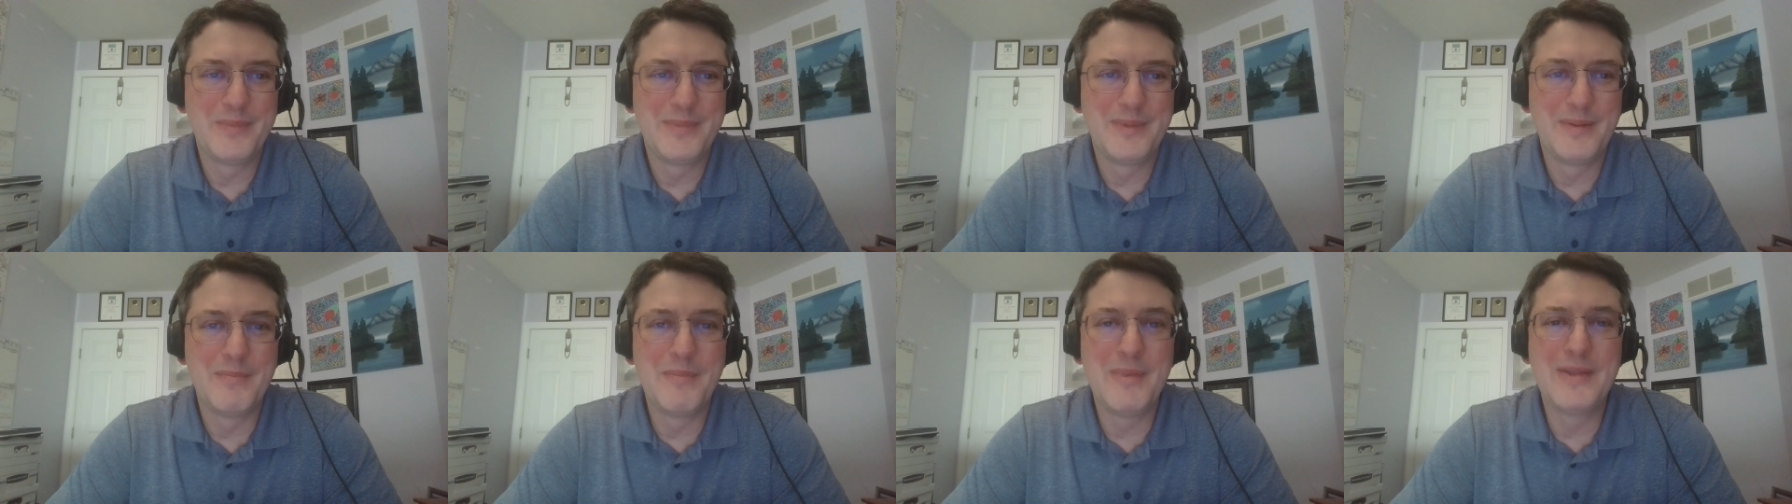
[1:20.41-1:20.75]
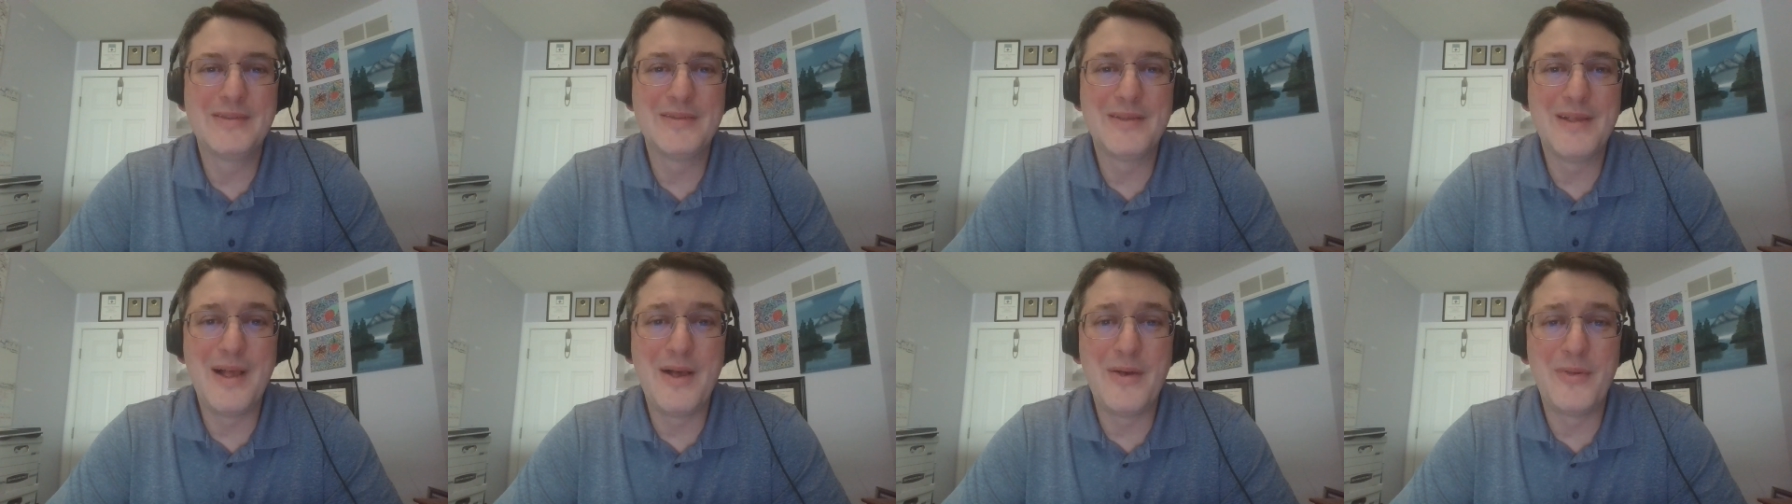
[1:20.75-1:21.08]

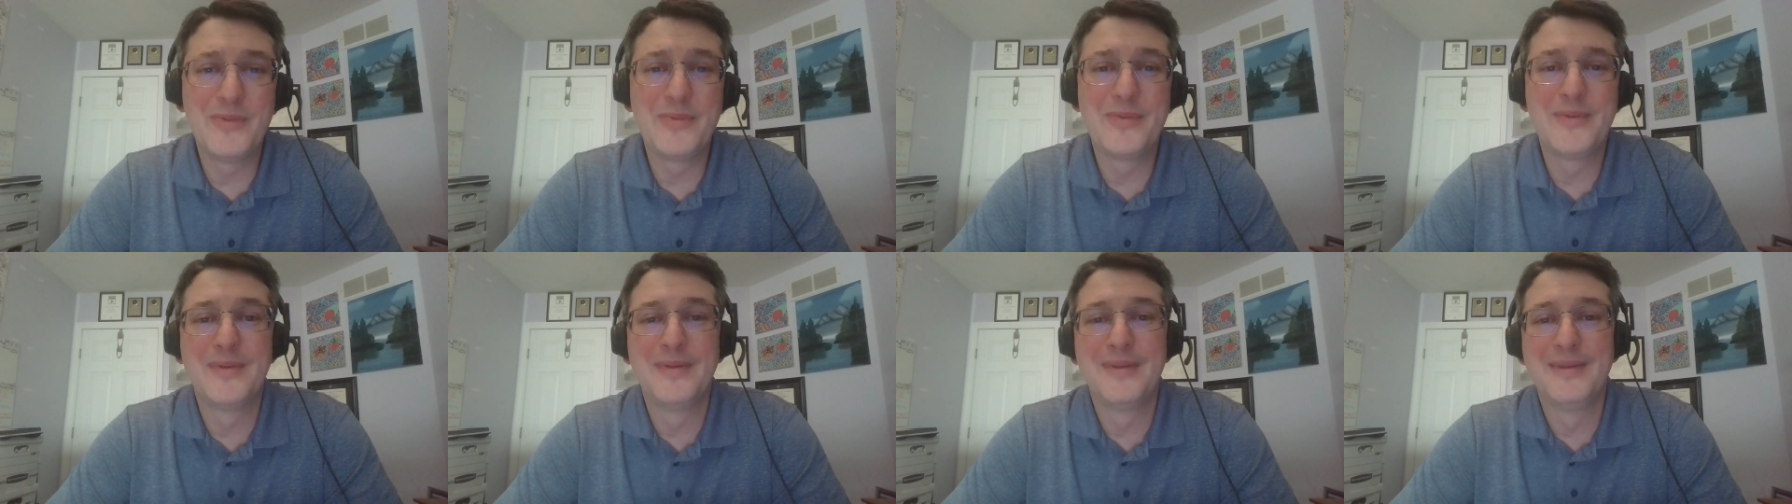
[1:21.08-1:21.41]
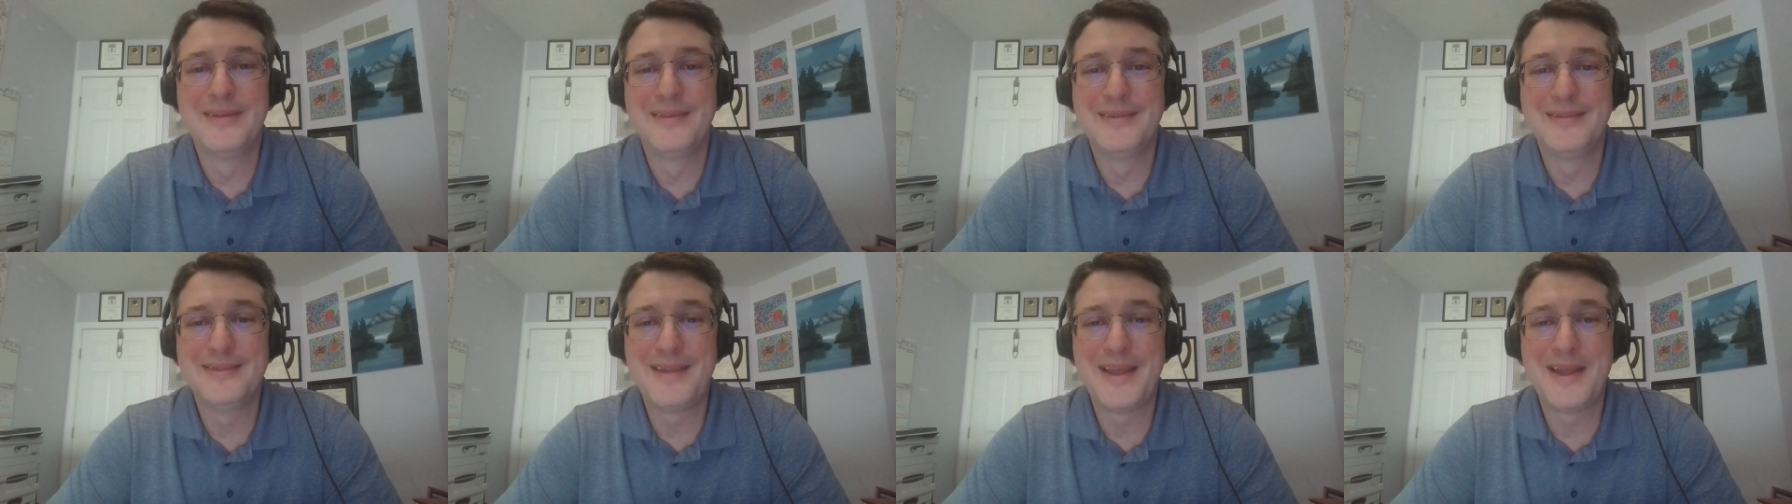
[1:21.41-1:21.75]
mental health
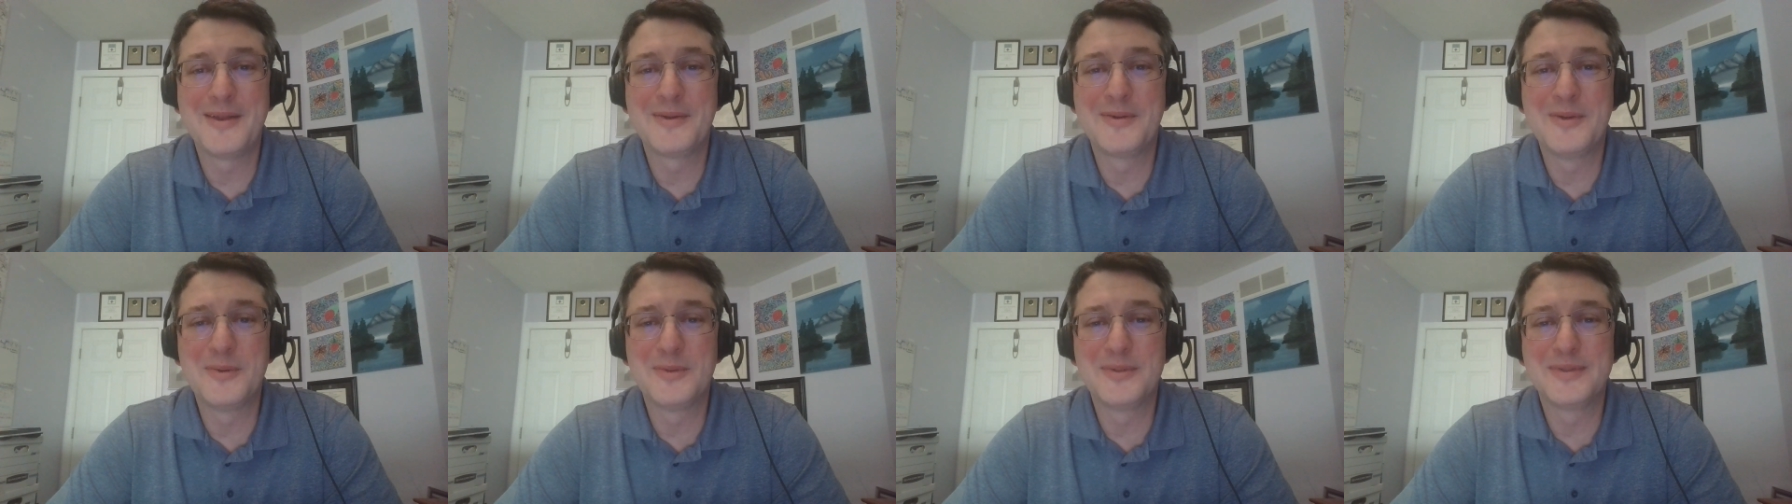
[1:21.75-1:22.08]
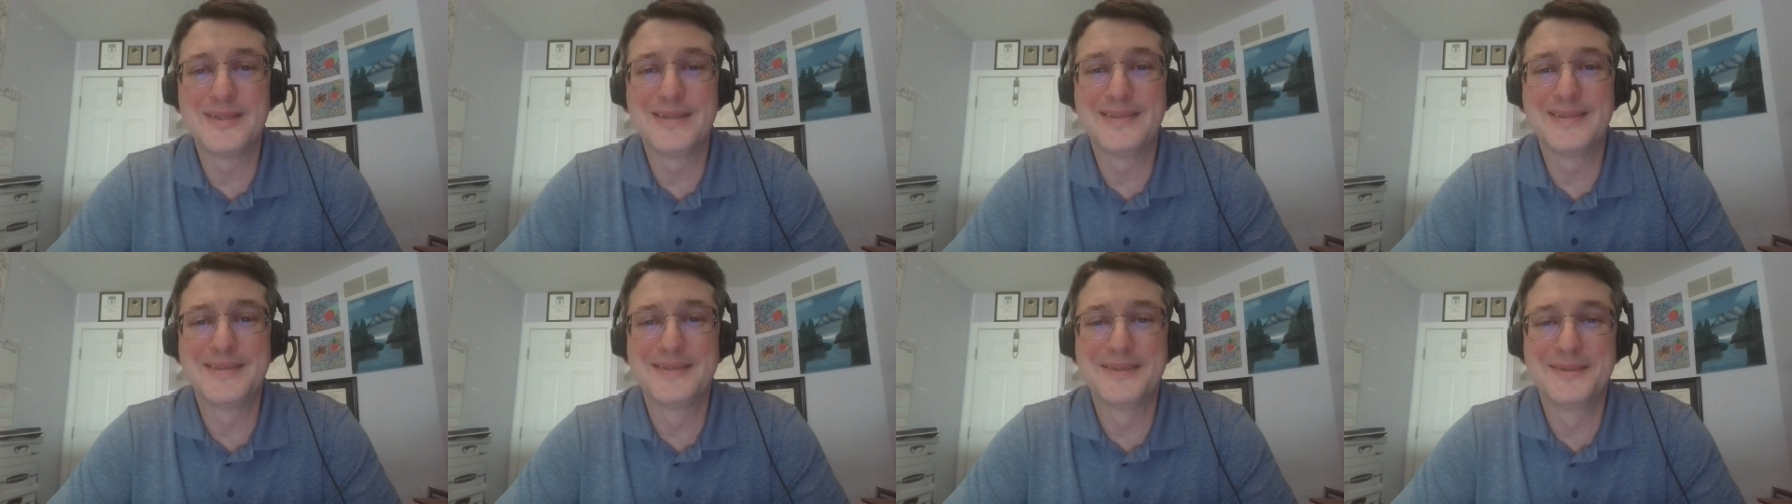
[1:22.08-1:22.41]

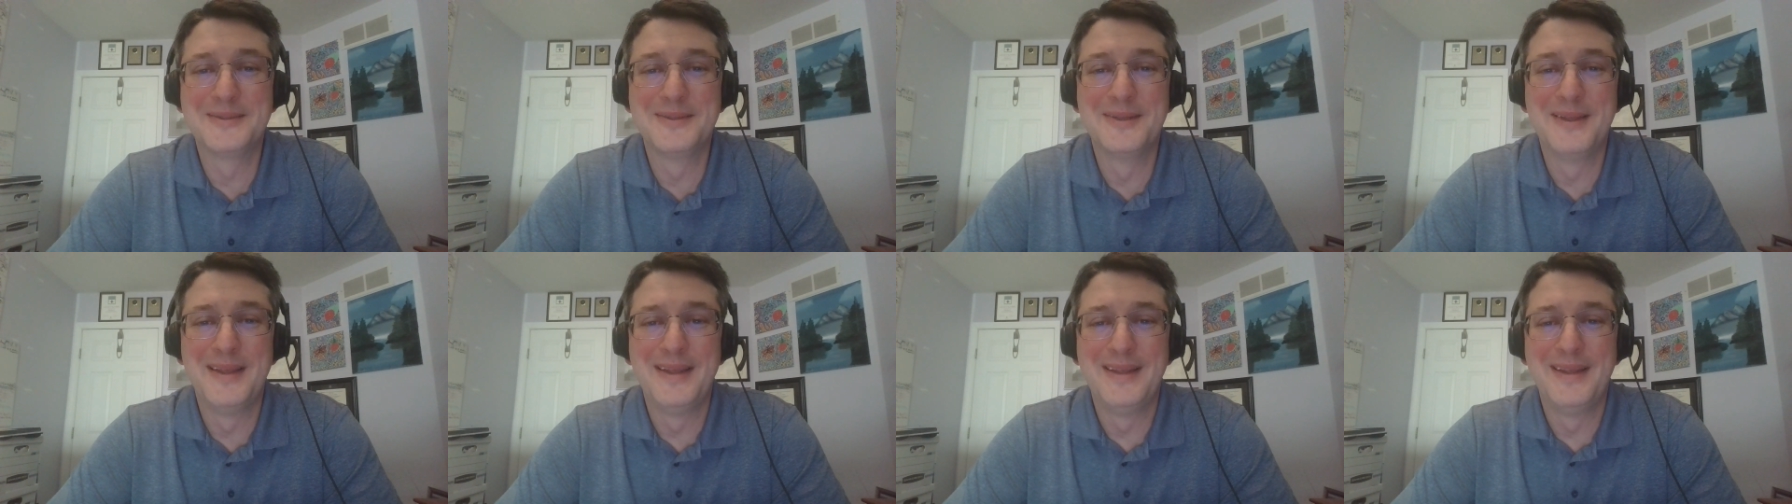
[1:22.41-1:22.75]
diagnosis